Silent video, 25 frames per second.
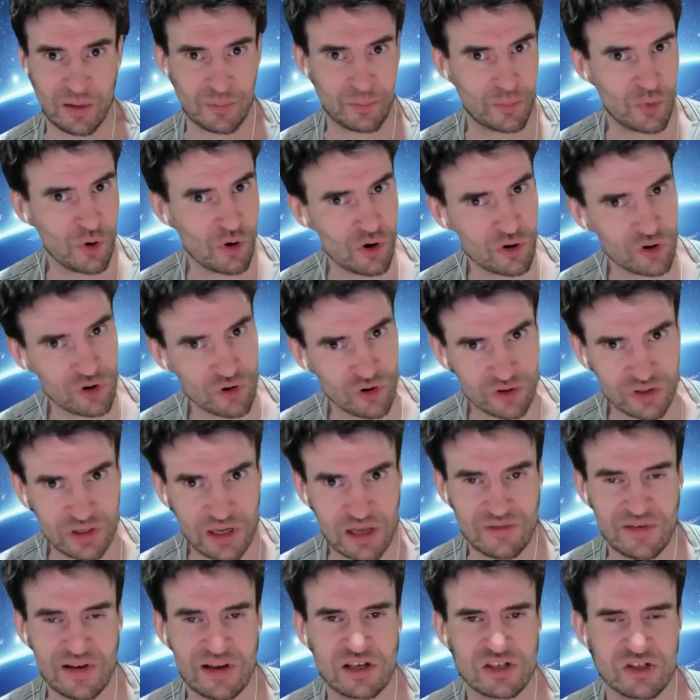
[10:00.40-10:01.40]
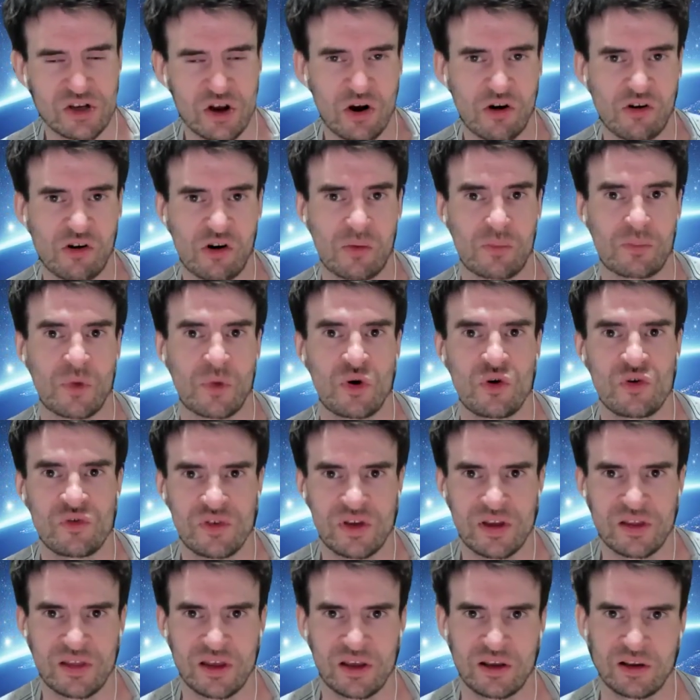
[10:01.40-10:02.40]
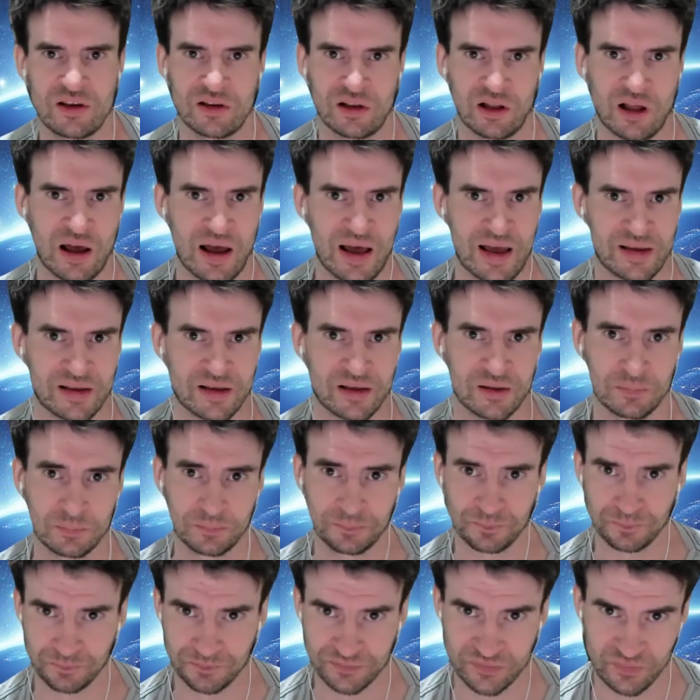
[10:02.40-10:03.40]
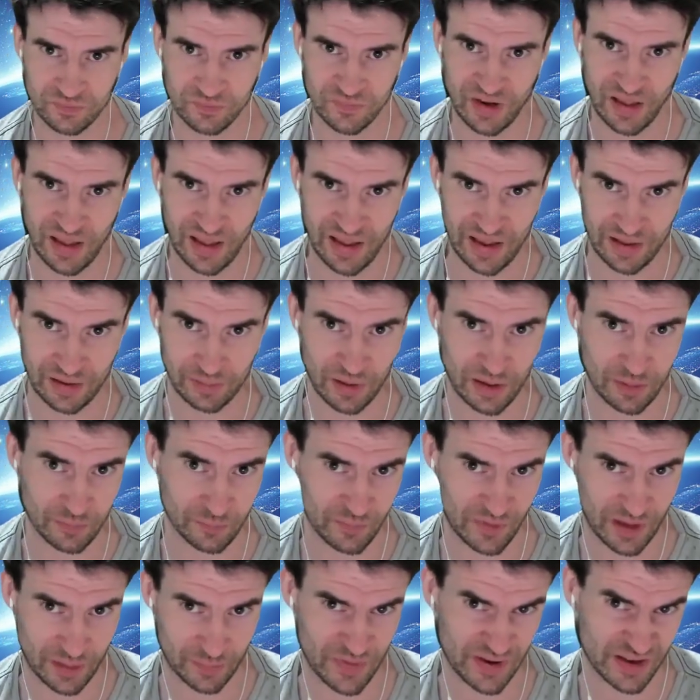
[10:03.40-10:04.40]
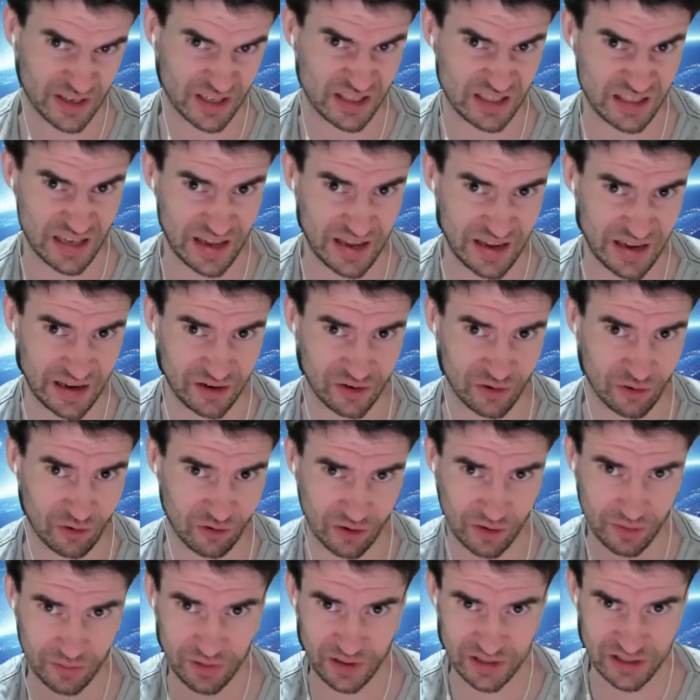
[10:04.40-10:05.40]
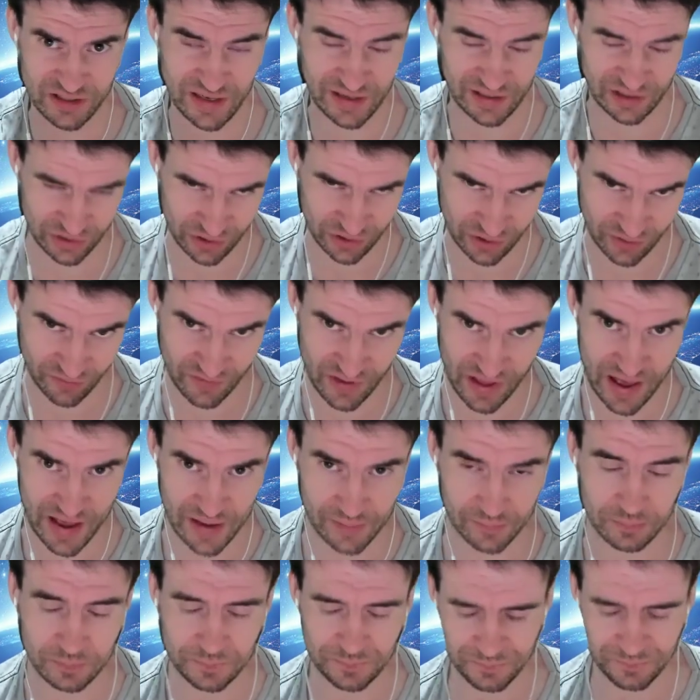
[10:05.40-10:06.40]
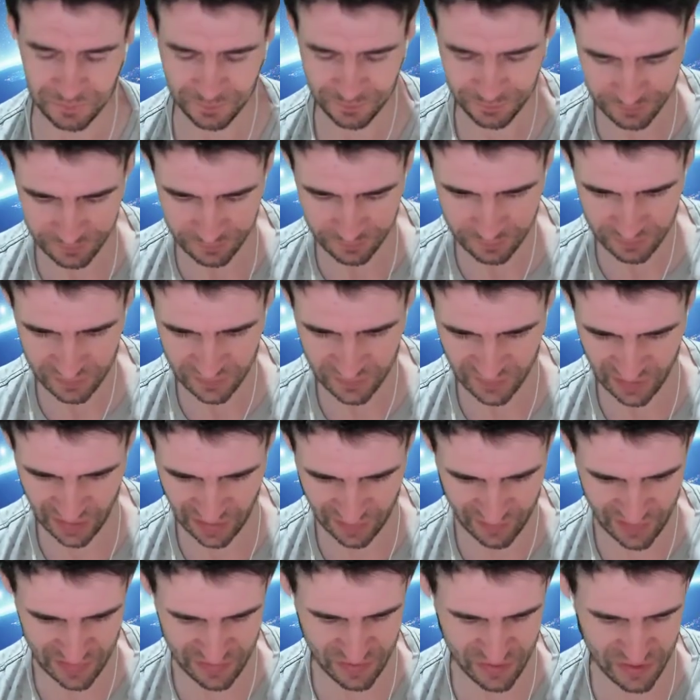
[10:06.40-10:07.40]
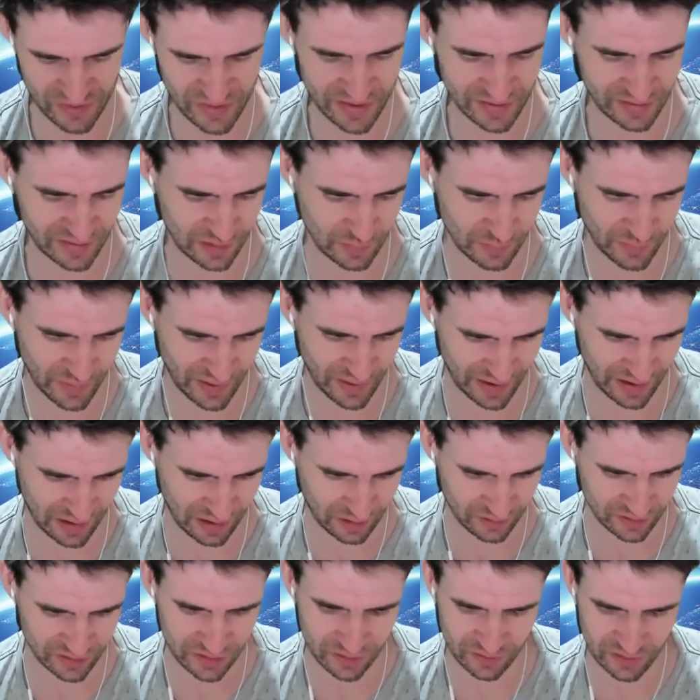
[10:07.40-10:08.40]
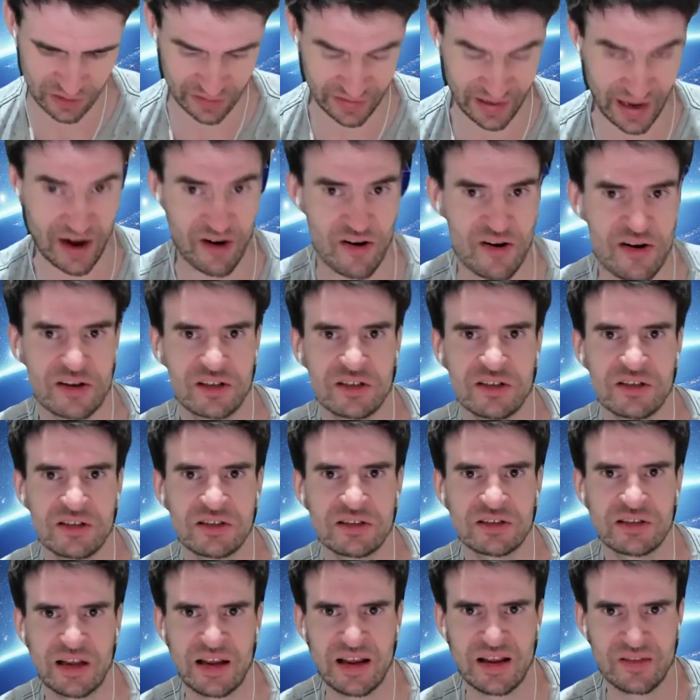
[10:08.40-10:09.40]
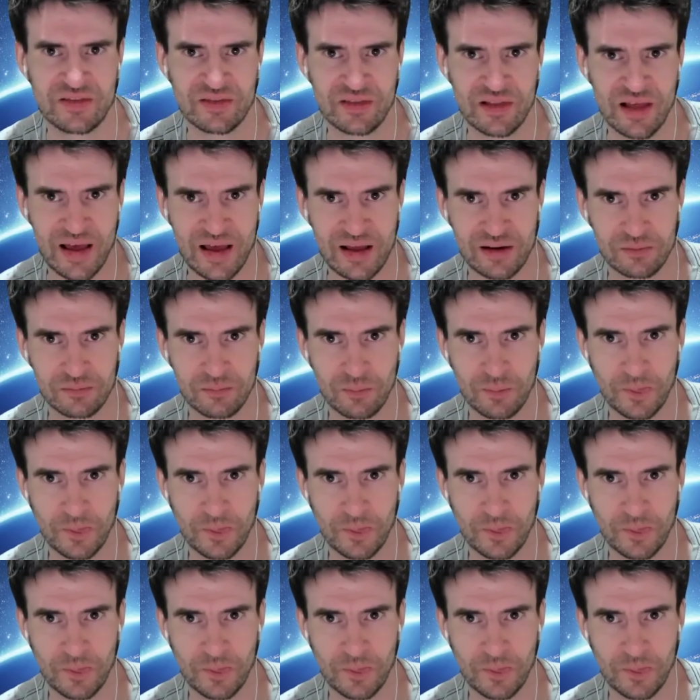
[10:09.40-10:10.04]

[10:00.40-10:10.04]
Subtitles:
book or a TV show or a movie that you like, and like pick a scene or a section of that, and then think about the characters in that